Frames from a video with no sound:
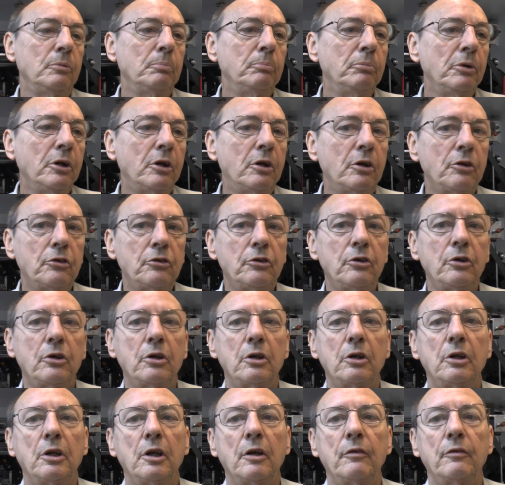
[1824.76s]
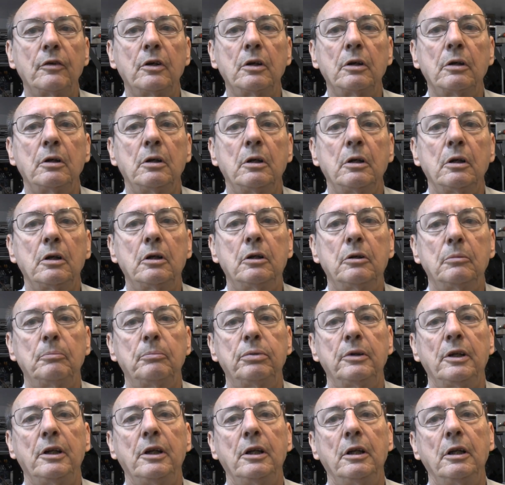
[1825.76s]
because you can never
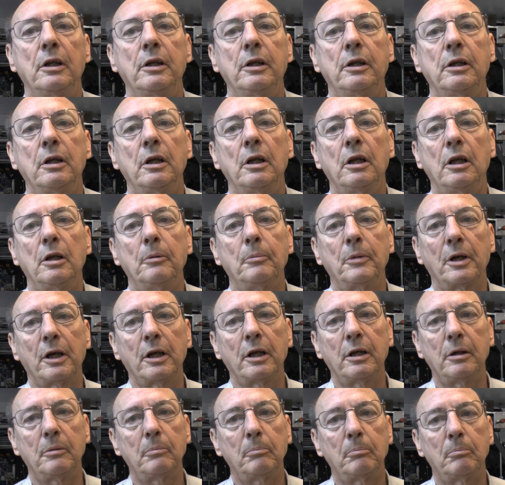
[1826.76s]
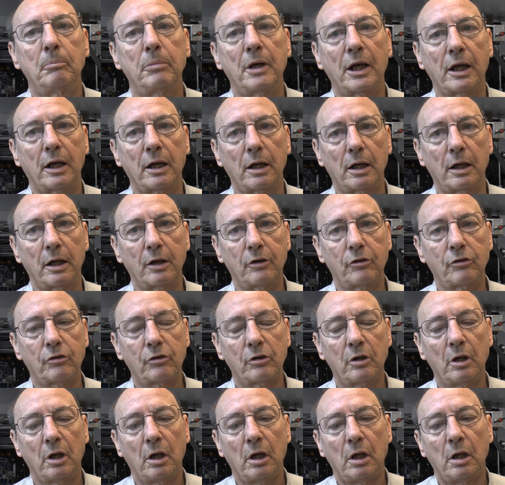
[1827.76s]
completely eliminate
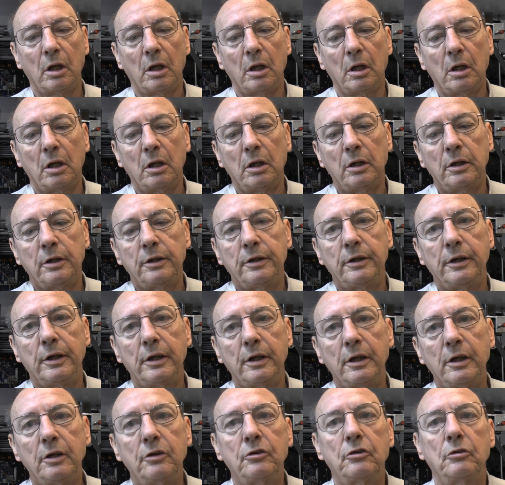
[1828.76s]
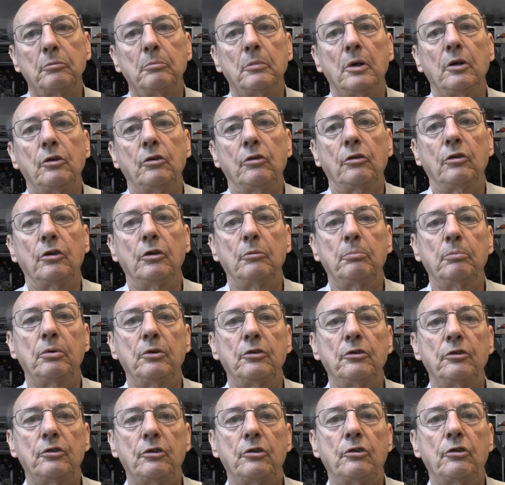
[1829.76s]
backlash, you need to measure the
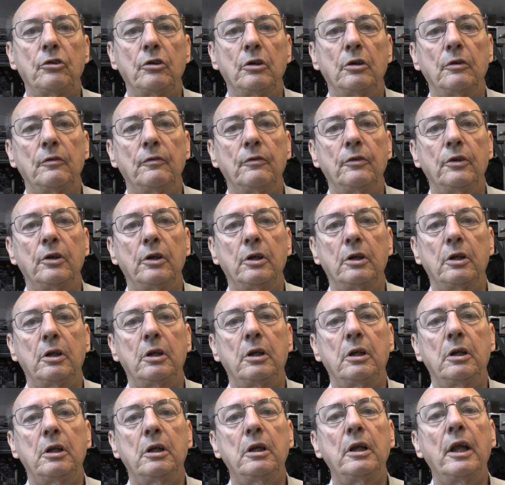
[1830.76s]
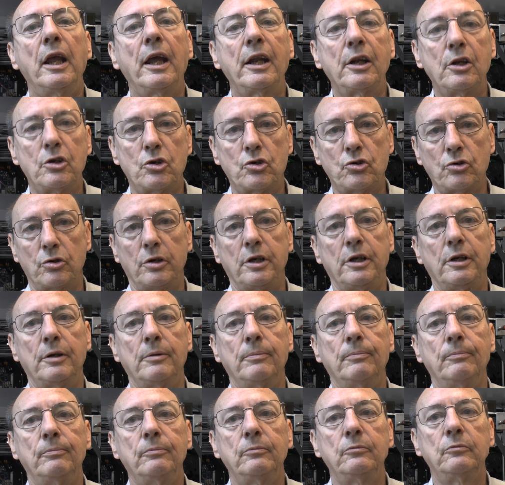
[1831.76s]
position of the gantry
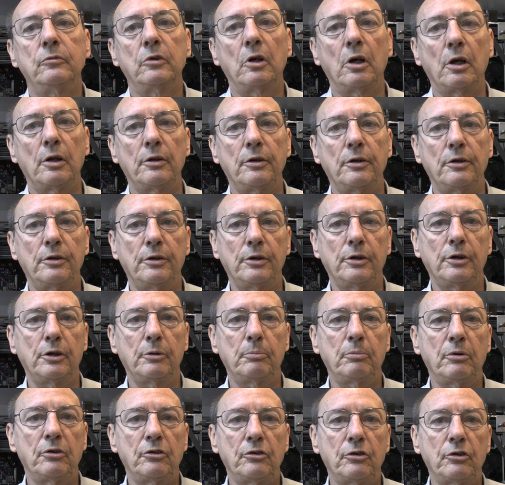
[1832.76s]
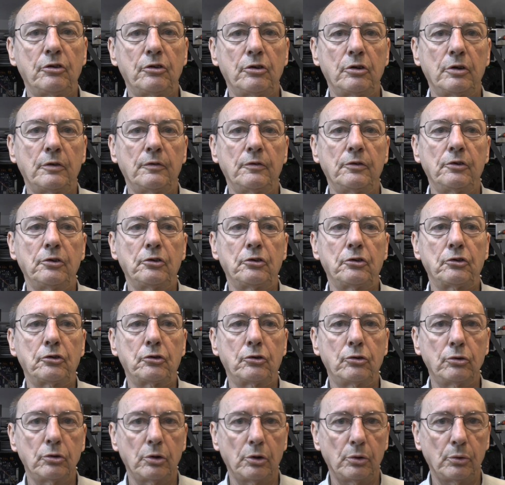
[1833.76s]
rather than the position of the
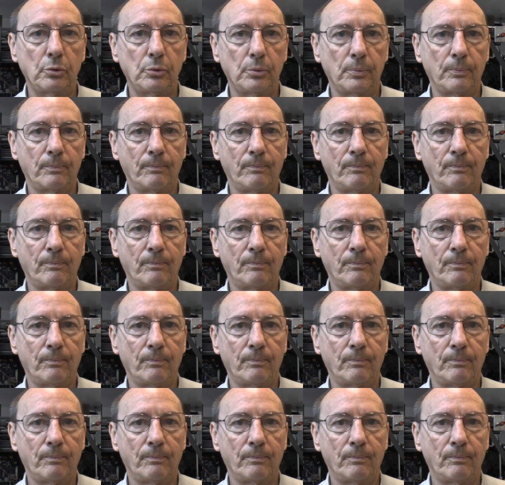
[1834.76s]
screw.